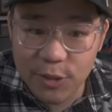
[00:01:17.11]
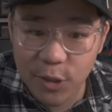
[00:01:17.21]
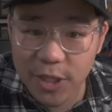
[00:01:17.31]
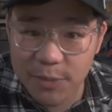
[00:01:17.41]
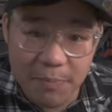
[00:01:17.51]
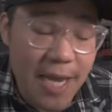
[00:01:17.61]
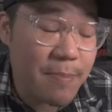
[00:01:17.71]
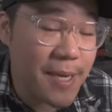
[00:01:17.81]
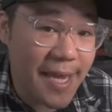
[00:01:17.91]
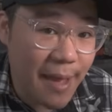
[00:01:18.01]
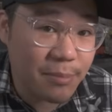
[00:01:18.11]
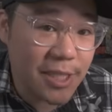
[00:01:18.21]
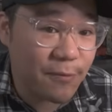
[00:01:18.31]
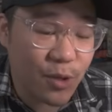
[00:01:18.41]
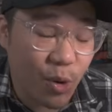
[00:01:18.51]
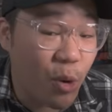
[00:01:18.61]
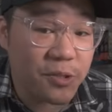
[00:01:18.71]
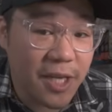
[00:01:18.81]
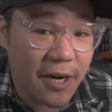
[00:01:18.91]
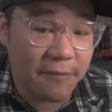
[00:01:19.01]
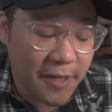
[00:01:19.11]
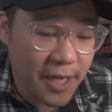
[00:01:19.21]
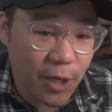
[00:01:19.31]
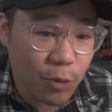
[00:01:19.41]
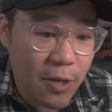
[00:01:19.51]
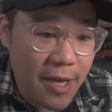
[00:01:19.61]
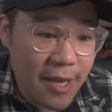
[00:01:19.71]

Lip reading: so this may be empty for the whole entire video.